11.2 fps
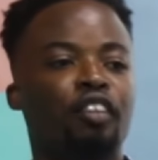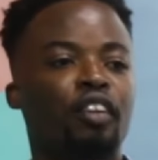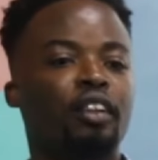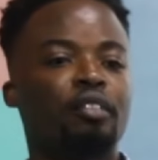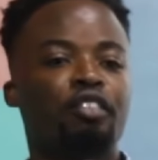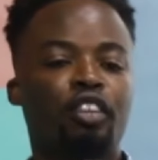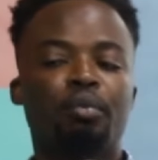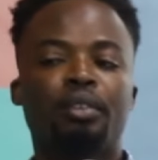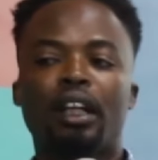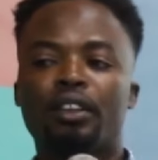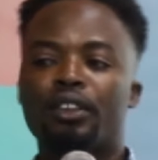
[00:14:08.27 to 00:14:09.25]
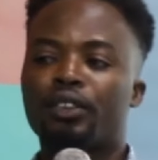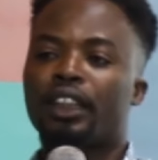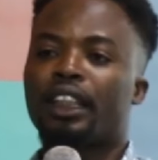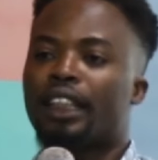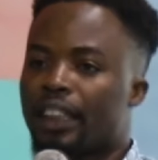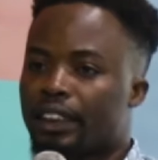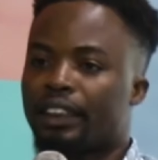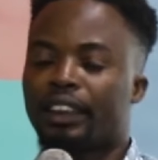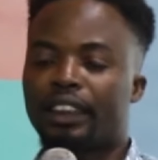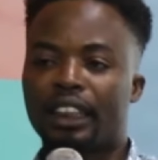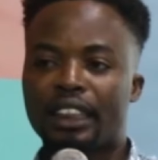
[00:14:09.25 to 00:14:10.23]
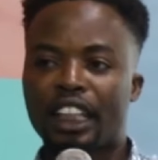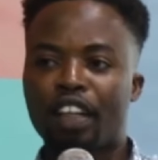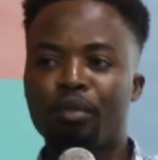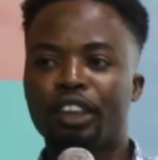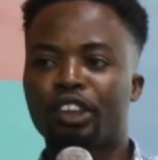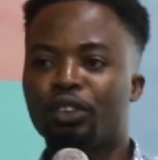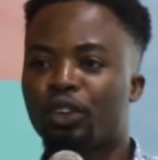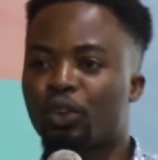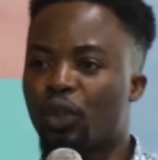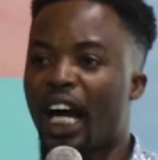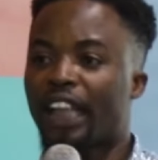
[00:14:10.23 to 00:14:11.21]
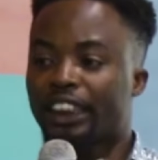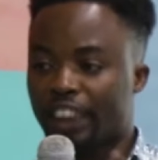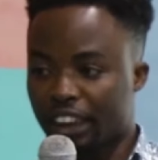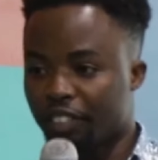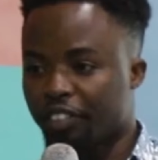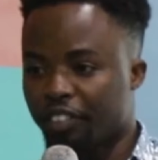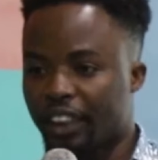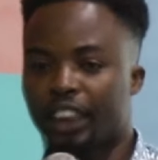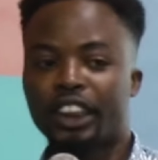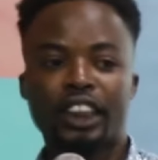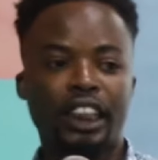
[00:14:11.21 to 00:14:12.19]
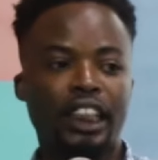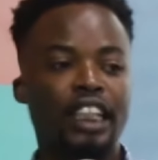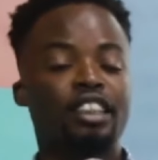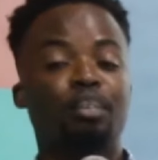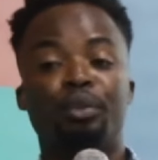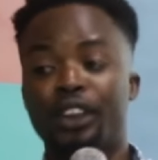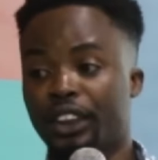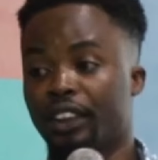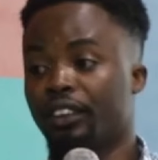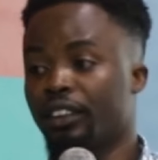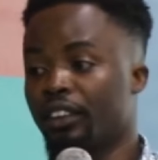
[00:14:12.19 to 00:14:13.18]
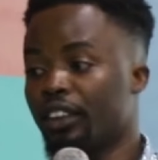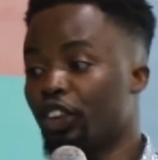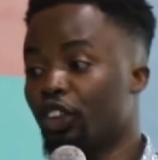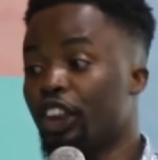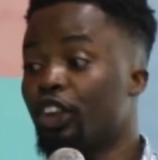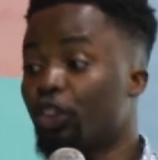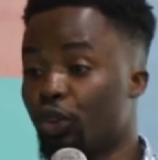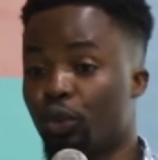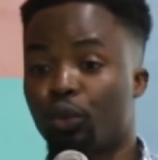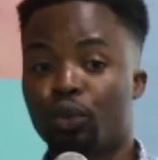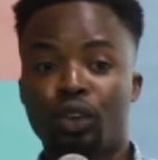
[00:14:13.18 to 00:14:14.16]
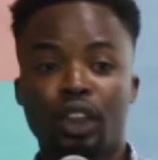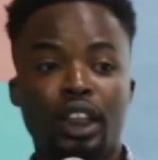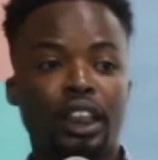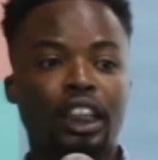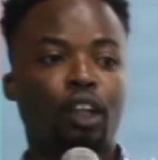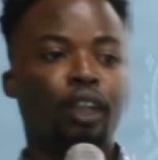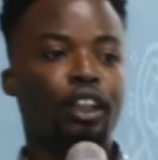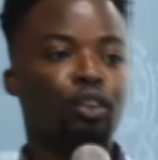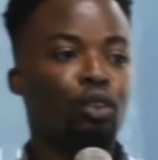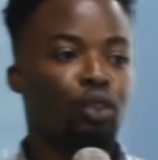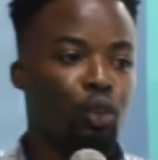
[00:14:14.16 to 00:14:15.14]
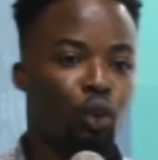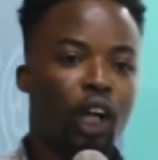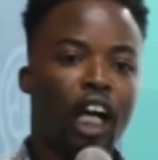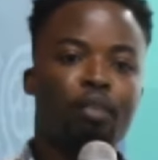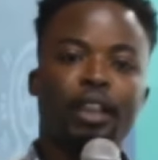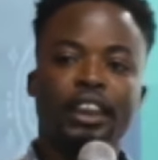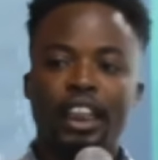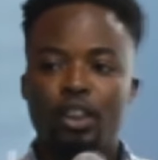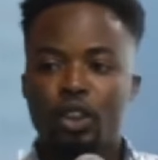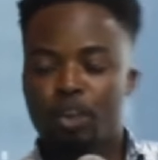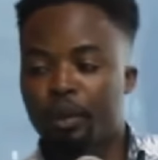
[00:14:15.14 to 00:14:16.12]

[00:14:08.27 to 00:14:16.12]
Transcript: From now to the next 3 years, how much do you want to achieve financially as a person? You need to know. Now, when you know how much are you